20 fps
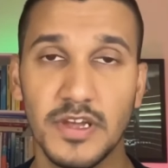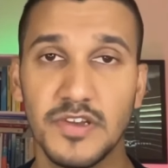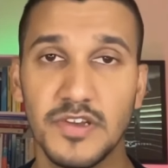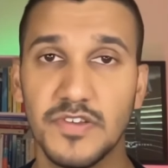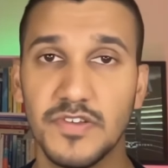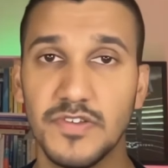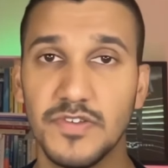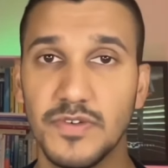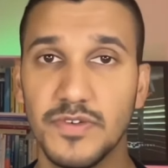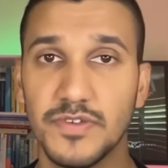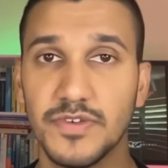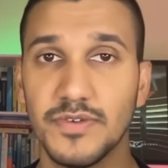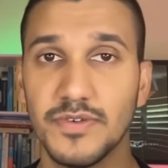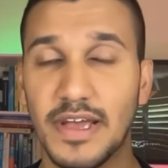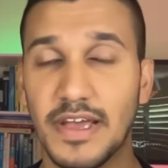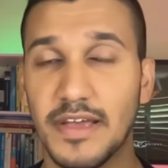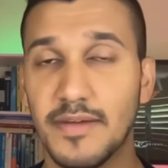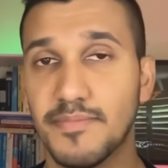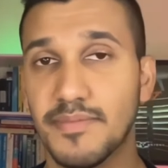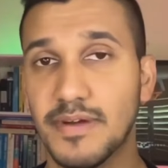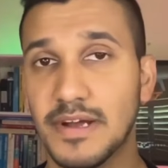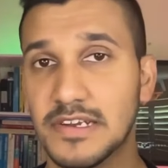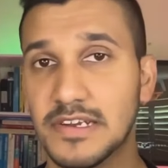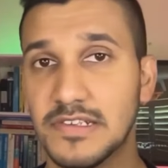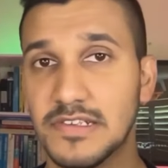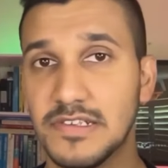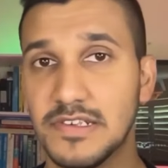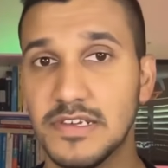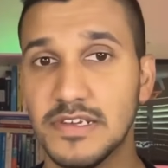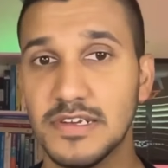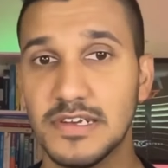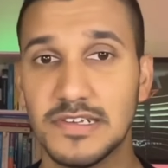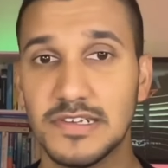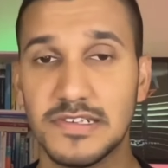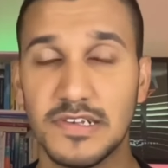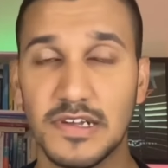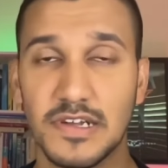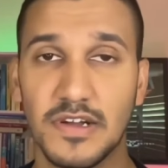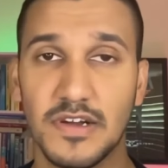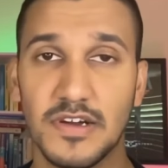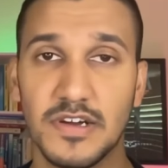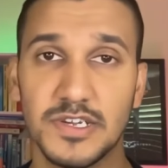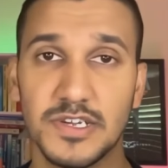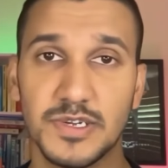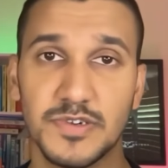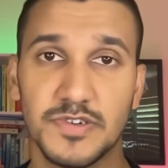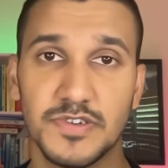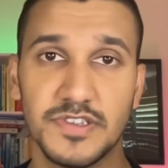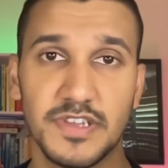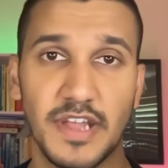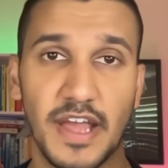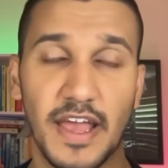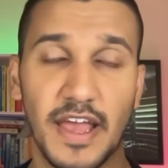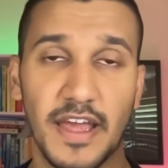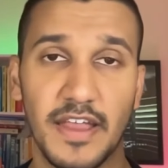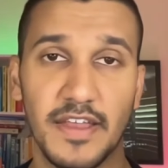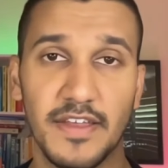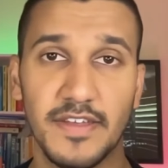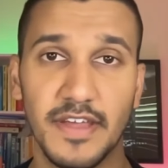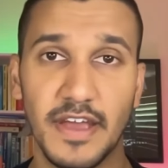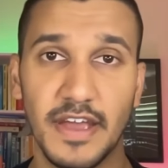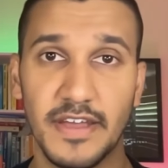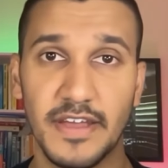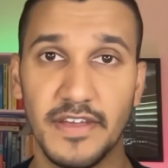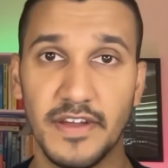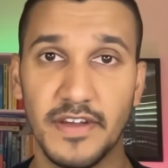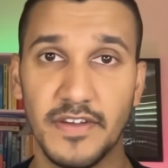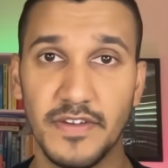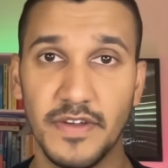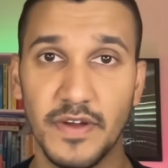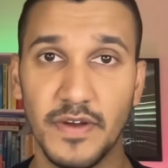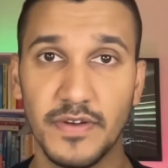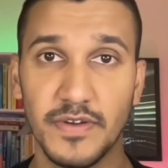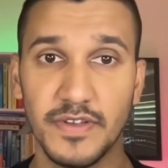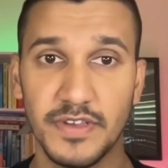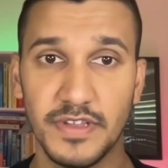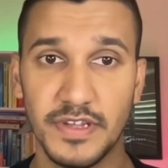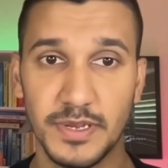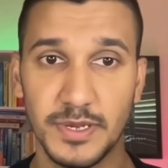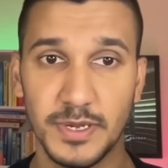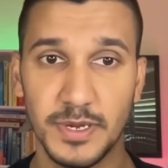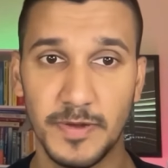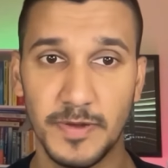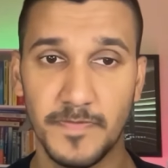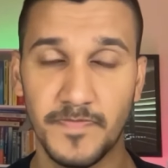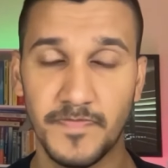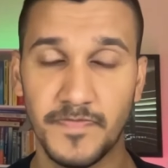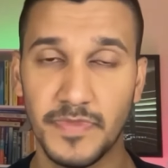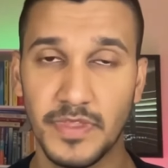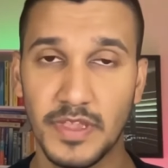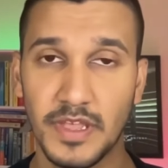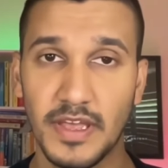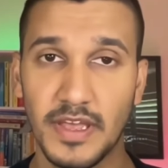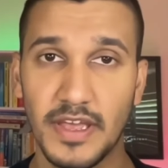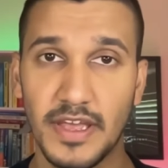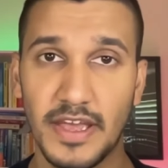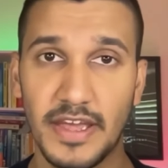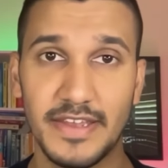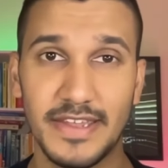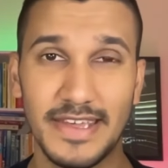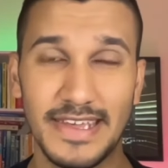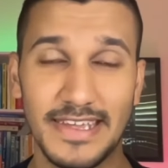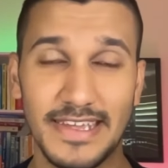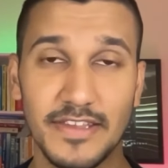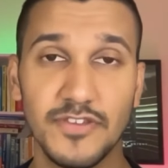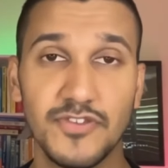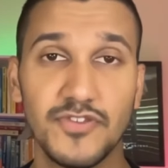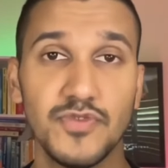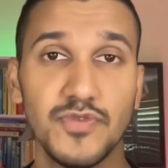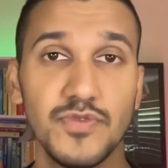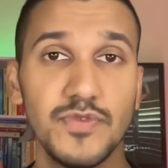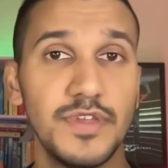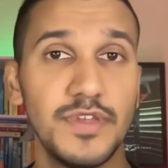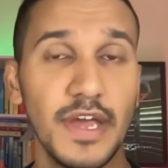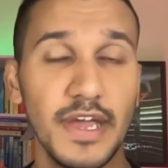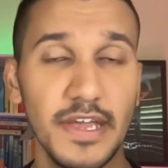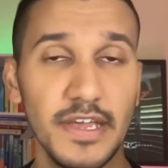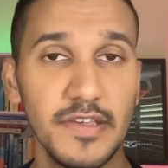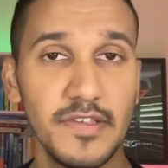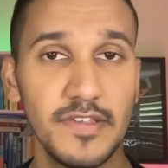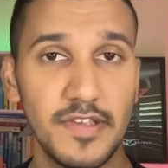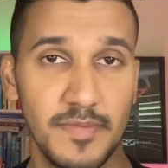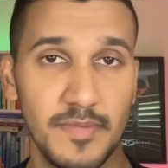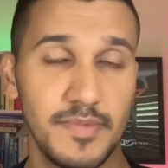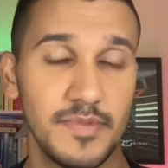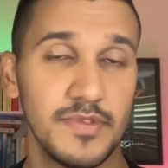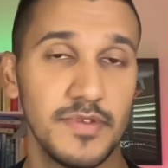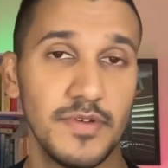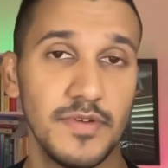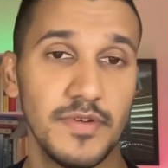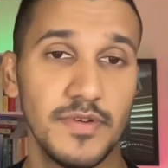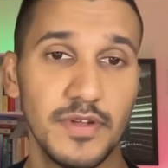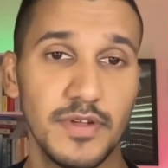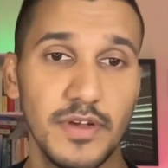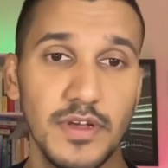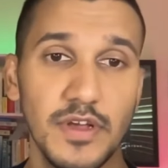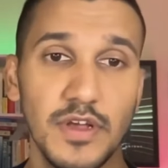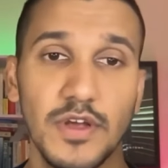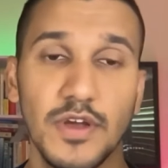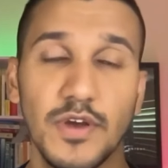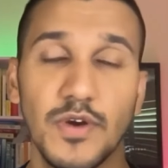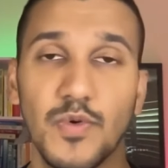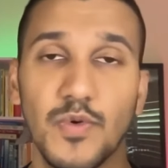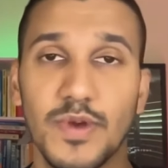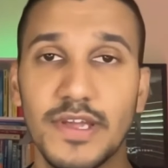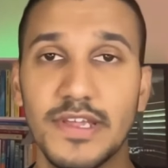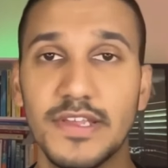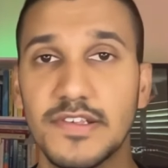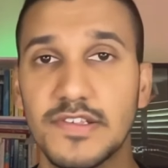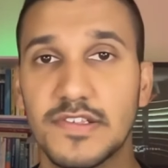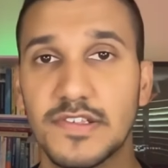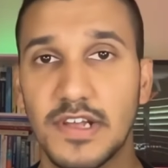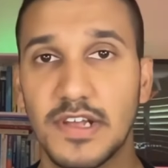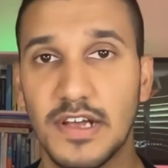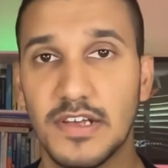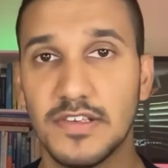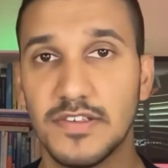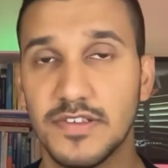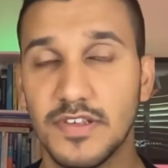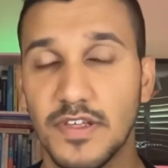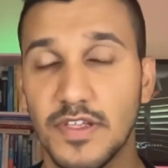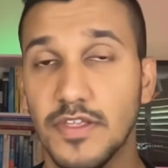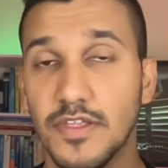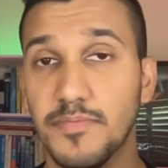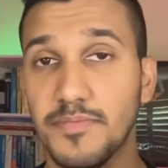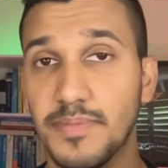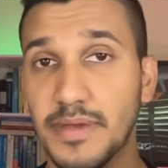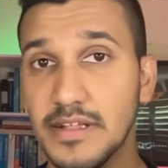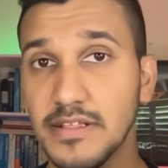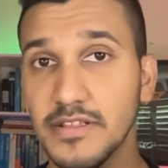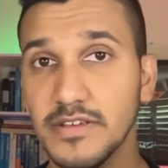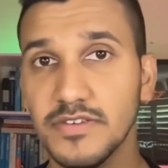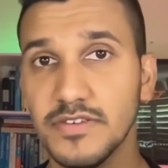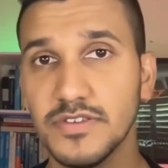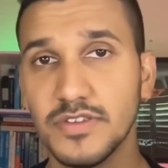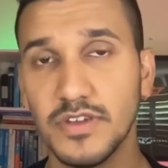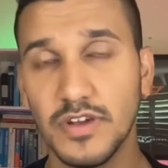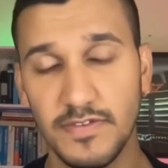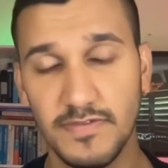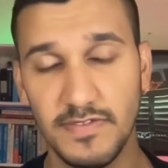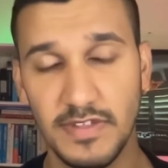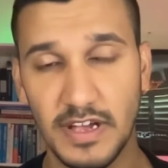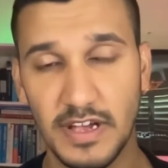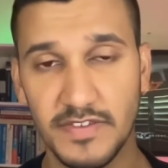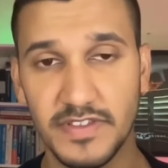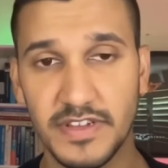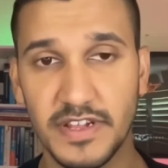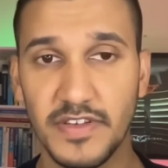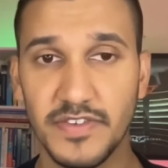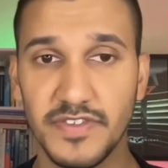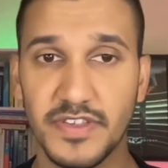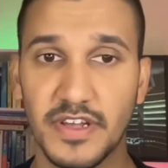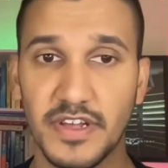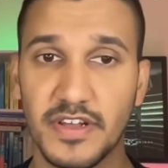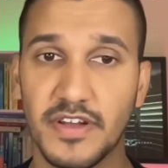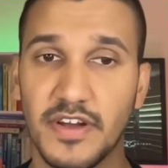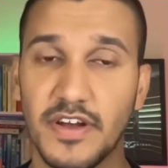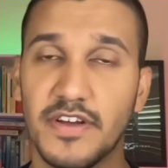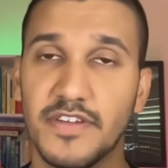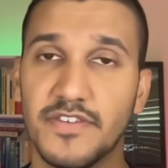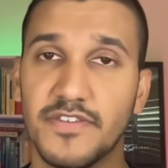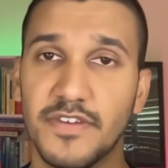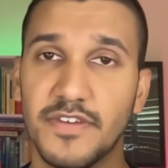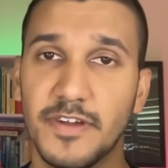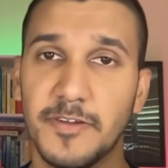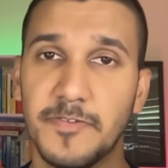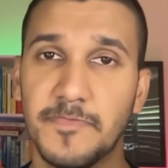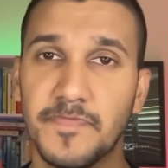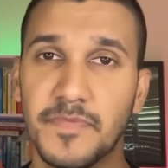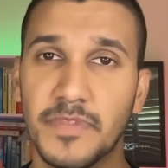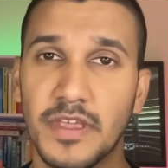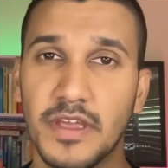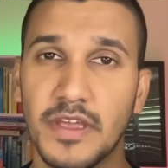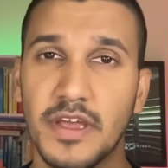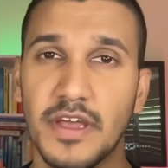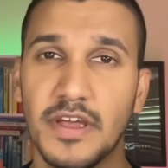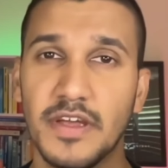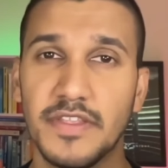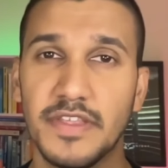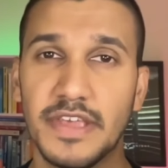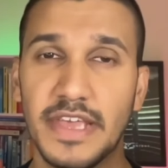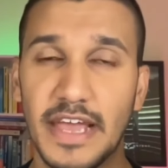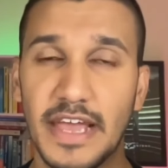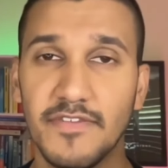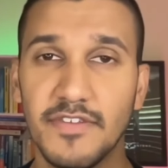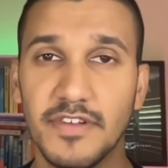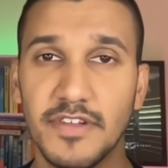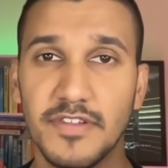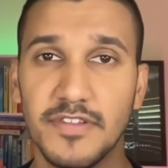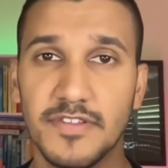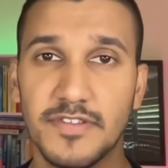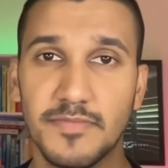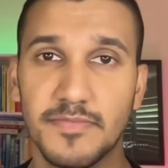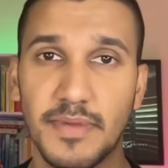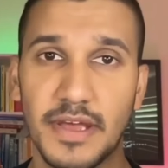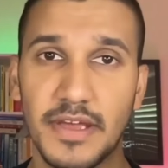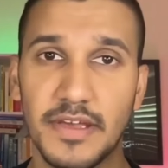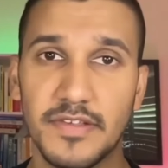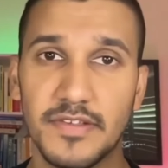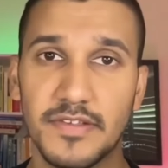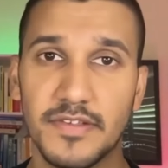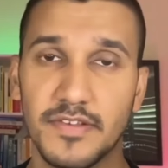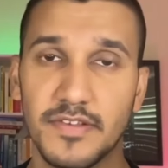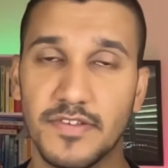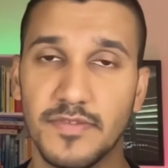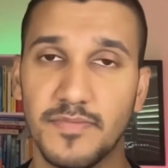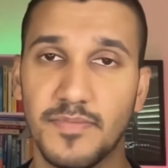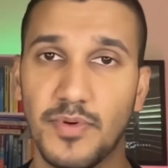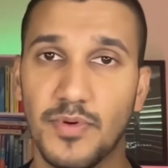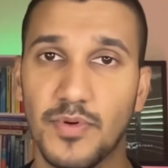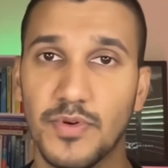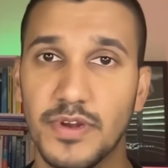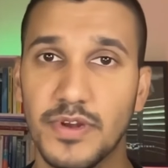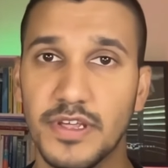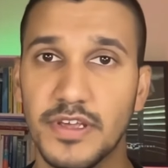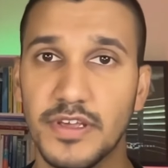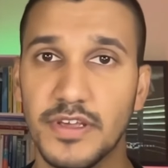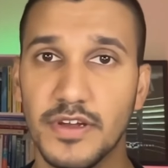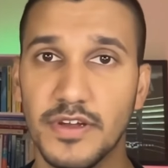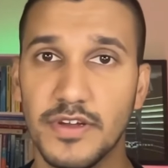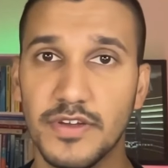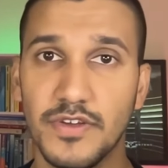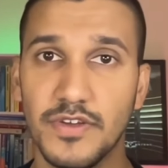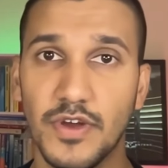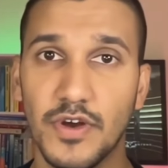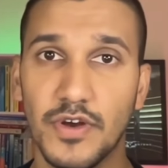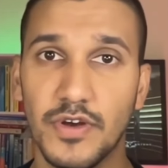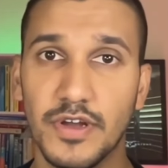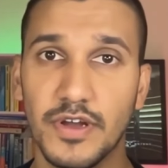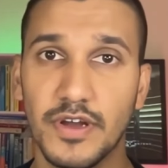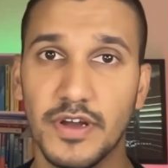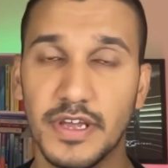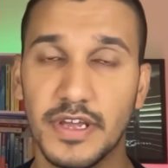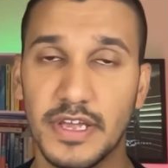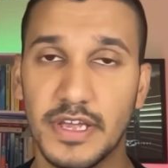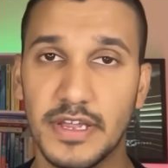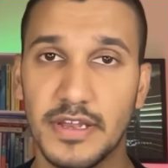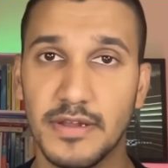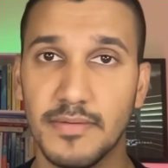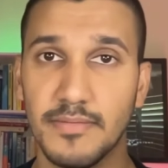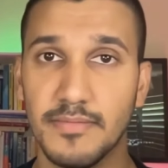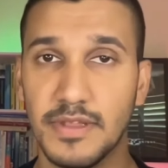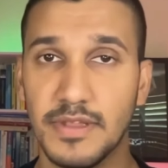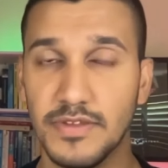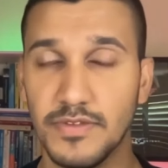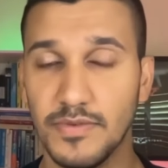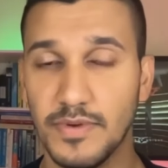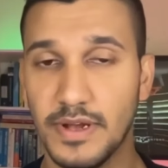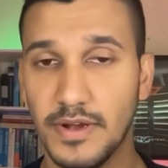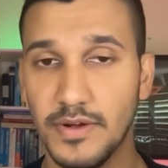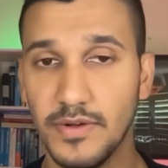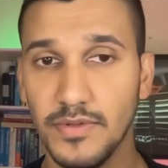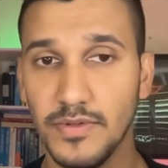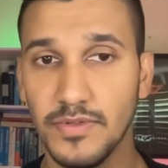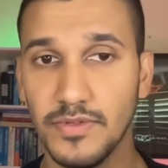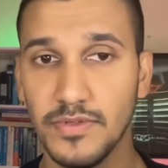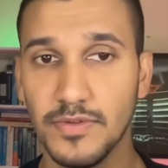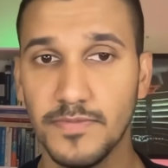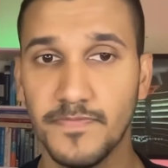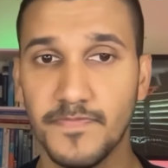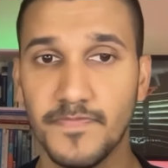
She's also a practising psychiatrist and a yoga teacher. And in today's episode, we discuss the pillars of lifestyle psychiatry, the evidence base supporting yoga in mental health,